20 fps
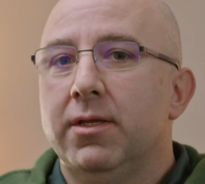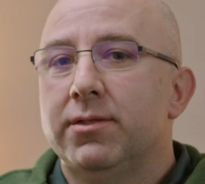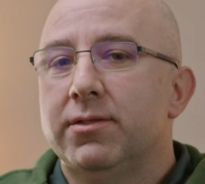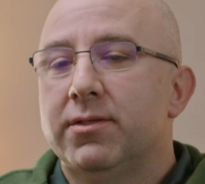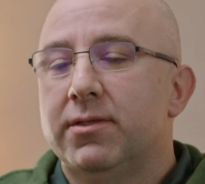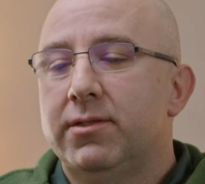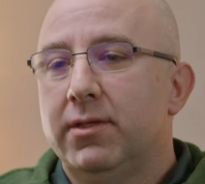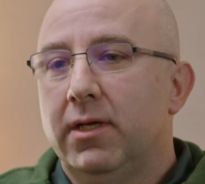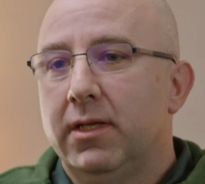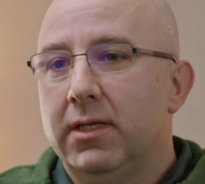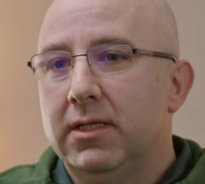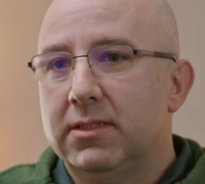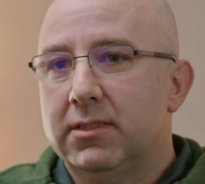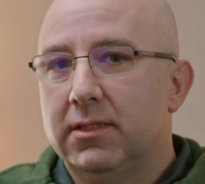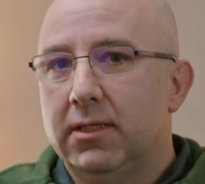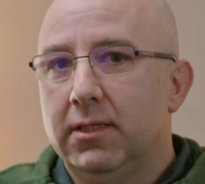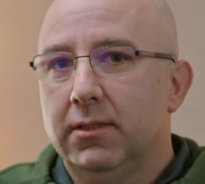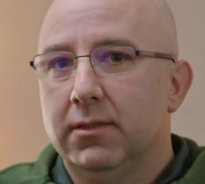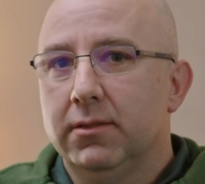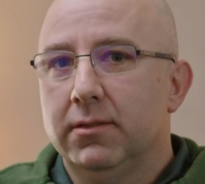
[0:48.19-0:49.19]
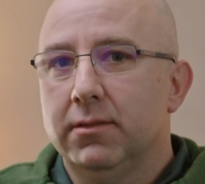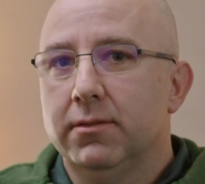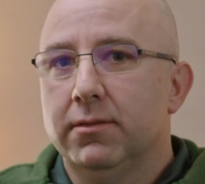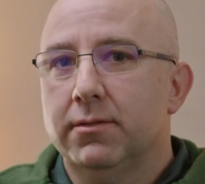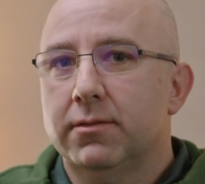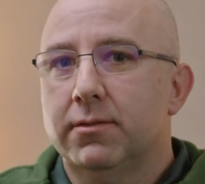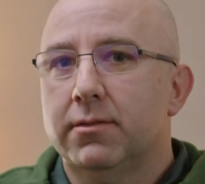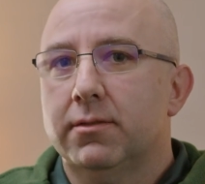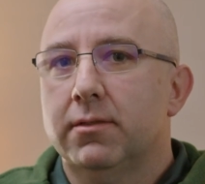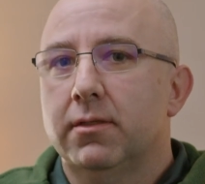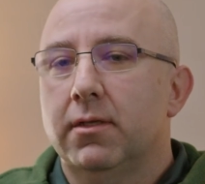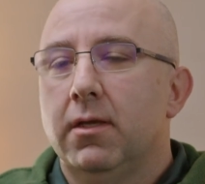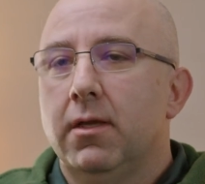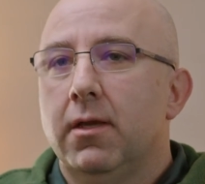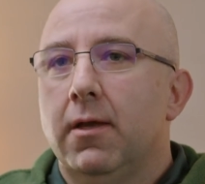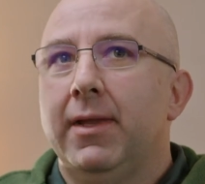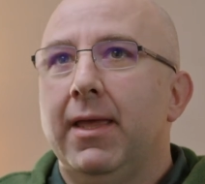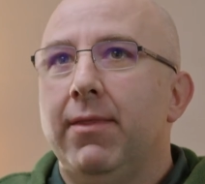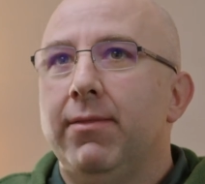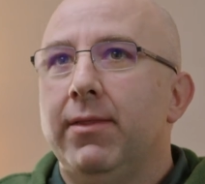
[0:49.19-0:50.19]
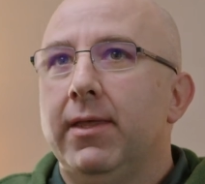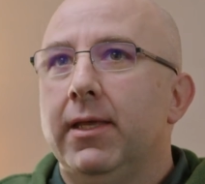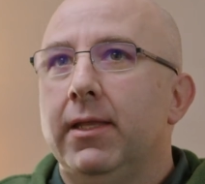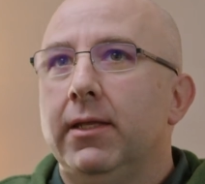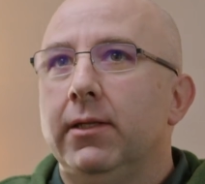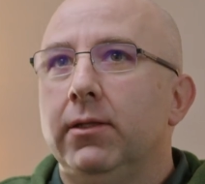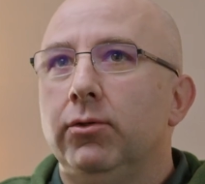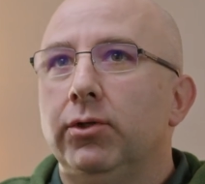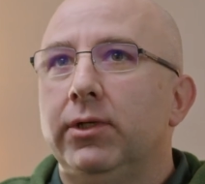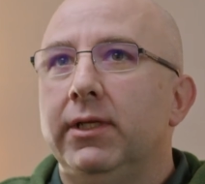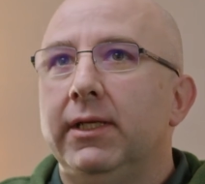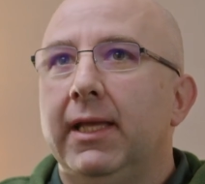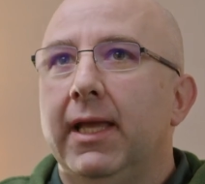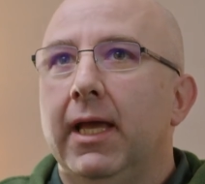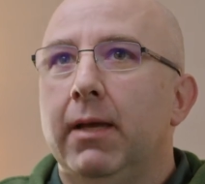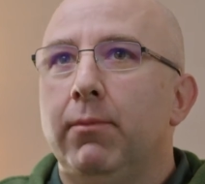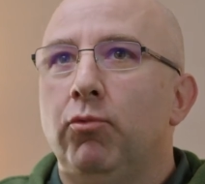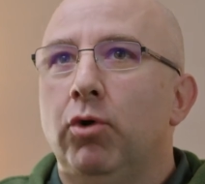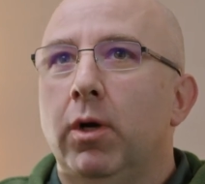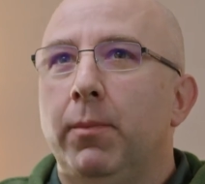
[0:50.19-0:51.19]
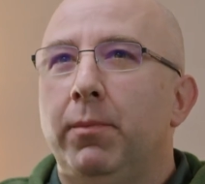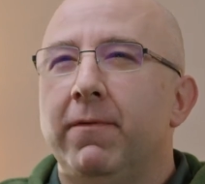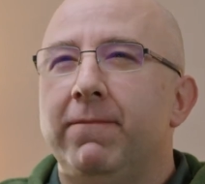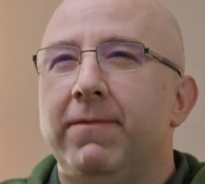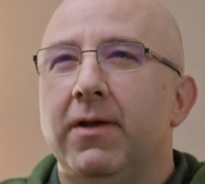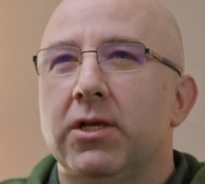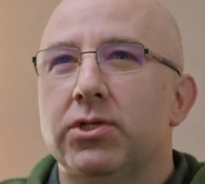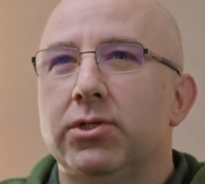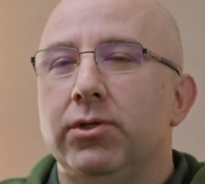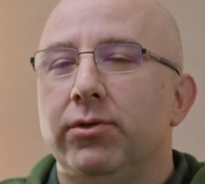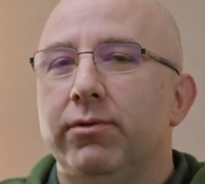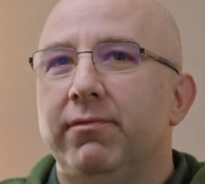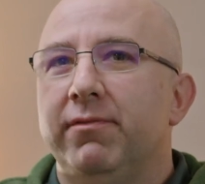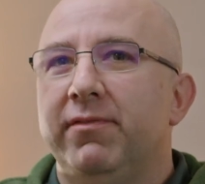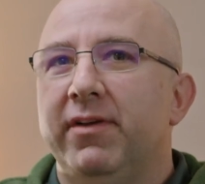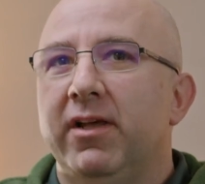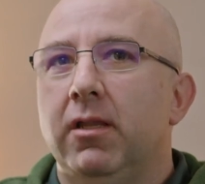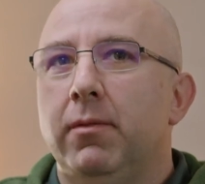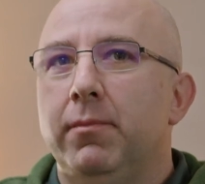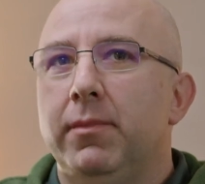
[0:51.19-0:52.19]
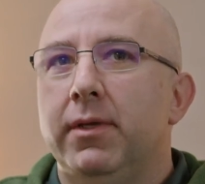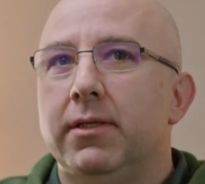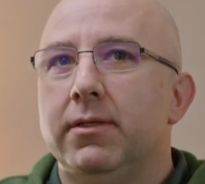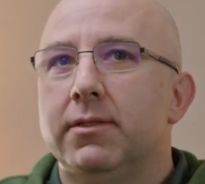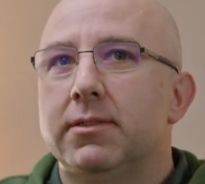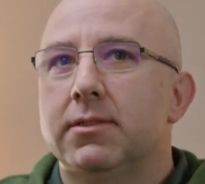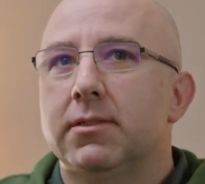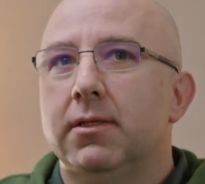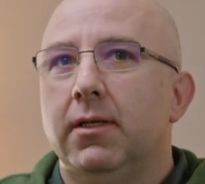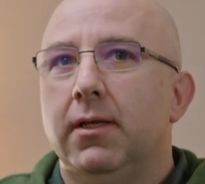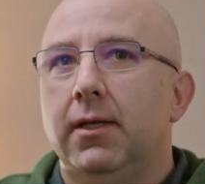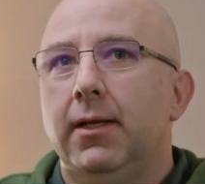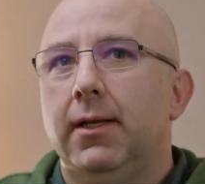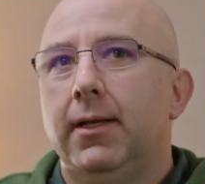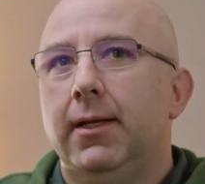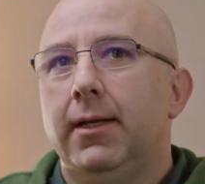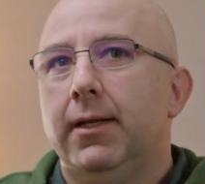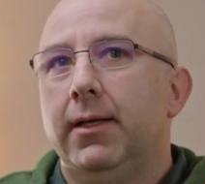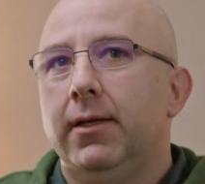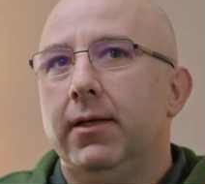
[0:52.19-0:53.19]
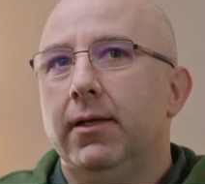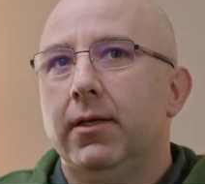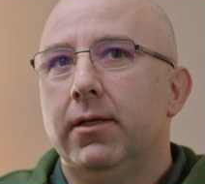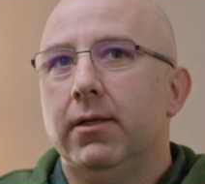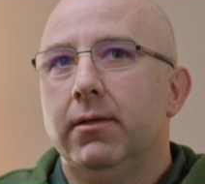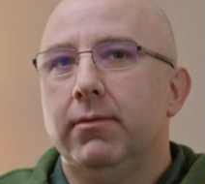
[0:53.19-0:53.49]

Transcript: study skills, and then looking at more professional development, uh,